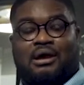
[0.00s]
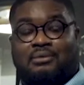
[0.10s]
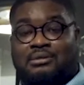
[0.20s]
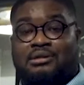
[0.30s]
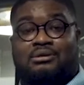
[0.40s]

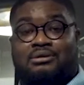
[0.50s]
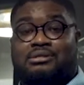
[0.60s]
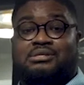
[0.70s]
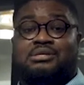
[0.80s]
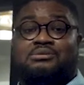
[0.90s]
I'm not the
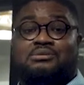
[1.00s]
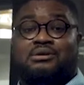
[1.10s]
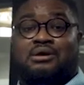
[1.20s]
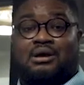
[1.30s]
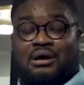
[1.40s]
only
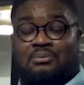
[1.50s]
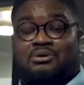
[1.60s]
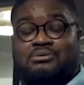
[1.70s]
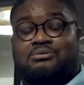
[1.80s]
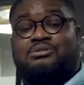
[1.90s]
teacher, I'm
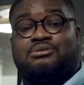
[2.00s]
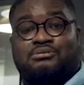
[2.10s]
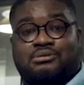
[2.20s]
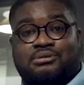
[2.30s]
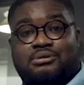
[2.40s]
also a
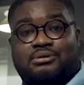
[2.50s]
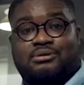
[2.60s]
student.